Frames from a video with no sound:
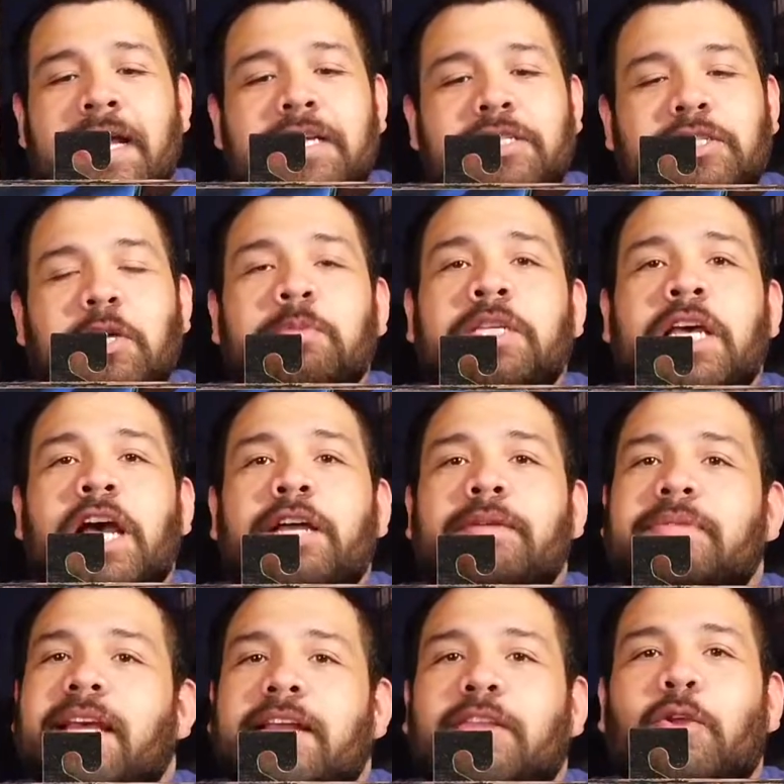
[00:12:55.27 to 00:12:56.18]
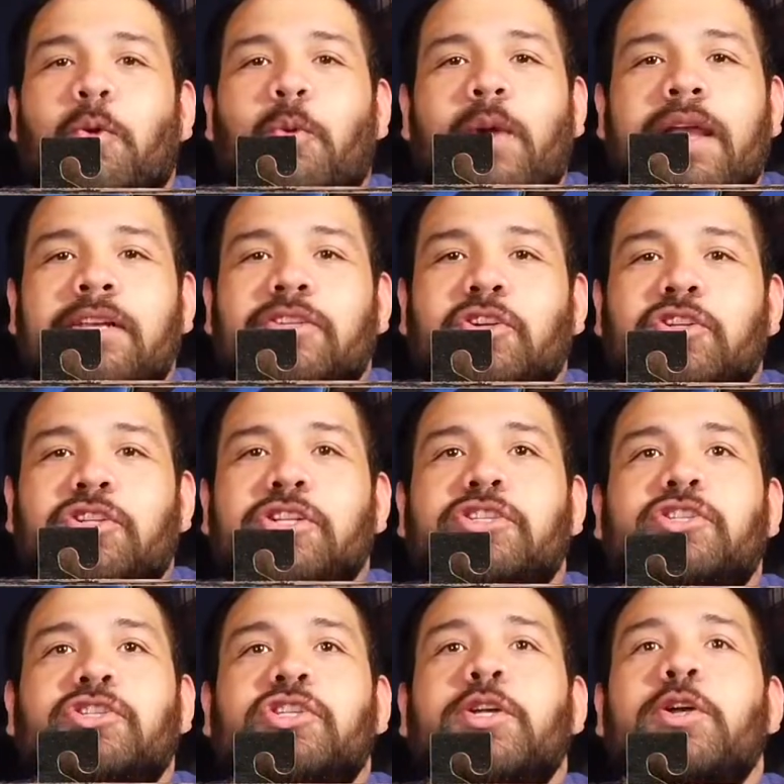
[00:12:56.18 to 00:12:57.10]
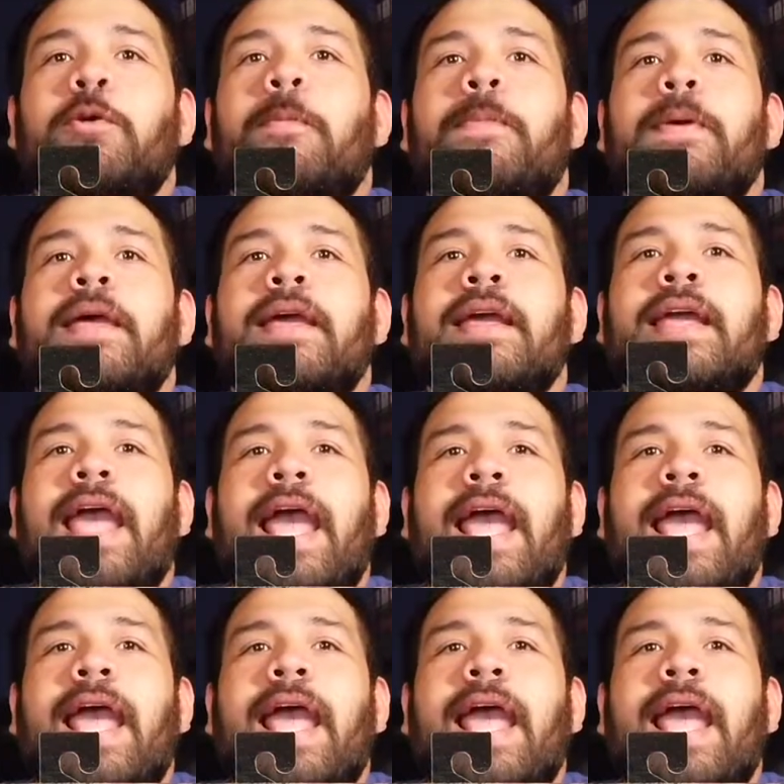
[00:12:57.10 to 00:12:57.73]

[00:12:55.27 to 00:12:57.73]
Sometimes, like, the wings are just too big,